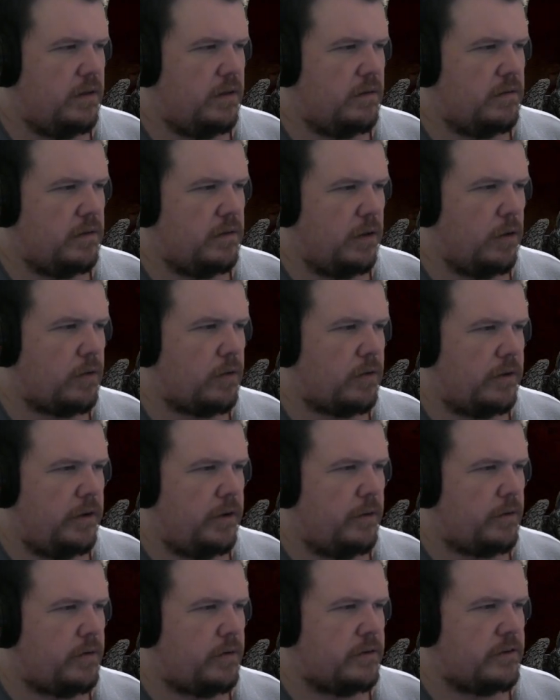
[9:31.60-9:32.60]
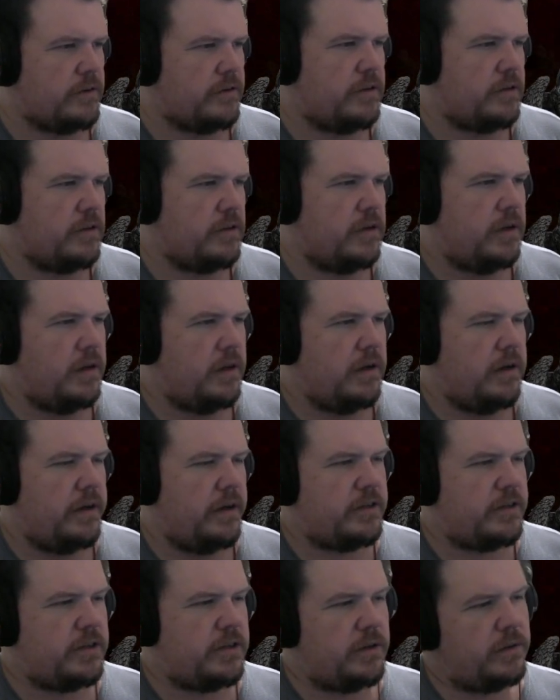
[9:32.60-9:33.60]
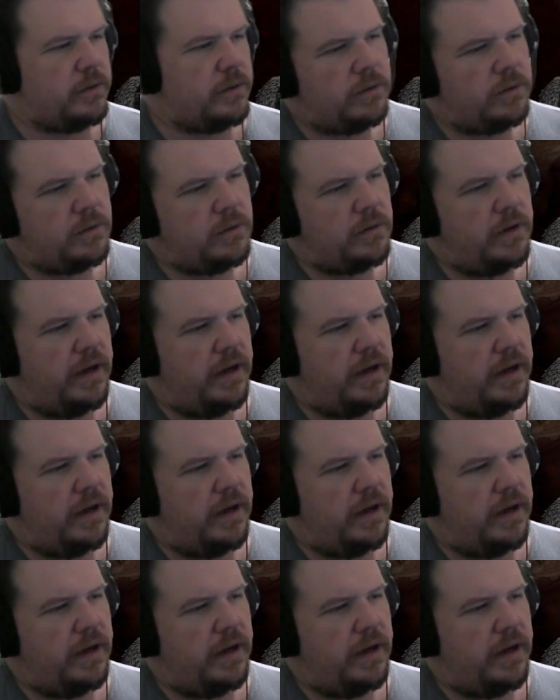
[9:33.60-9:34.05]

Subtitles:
local yokels. And so